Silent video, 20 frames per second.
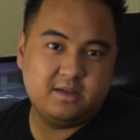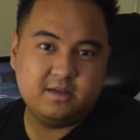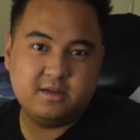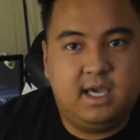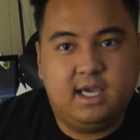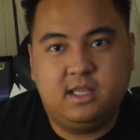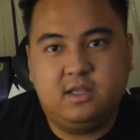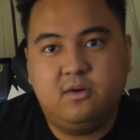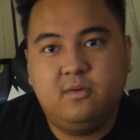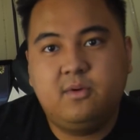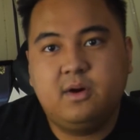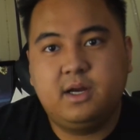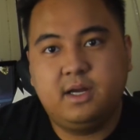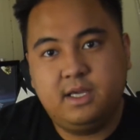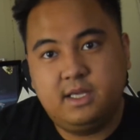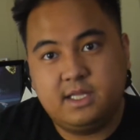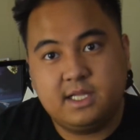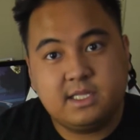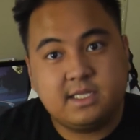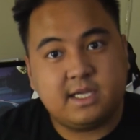And don't worry,
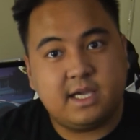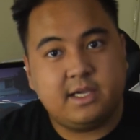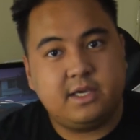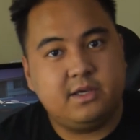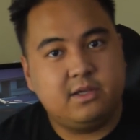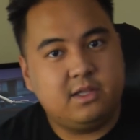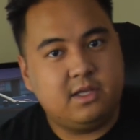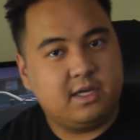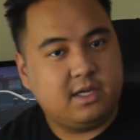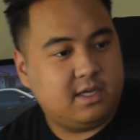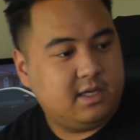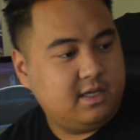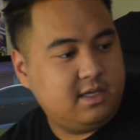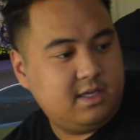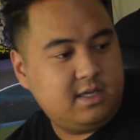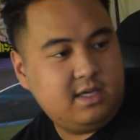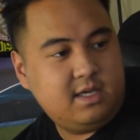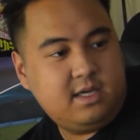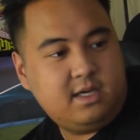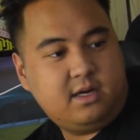they'll tell you, look,
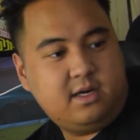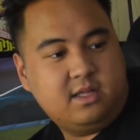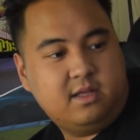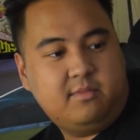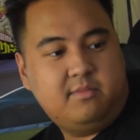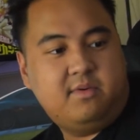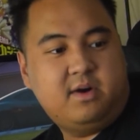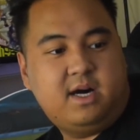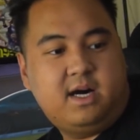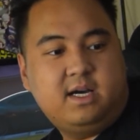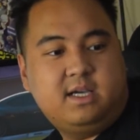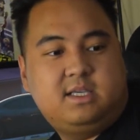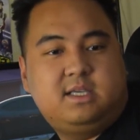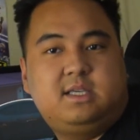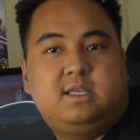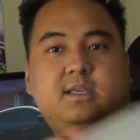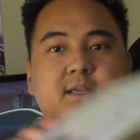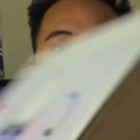on the box,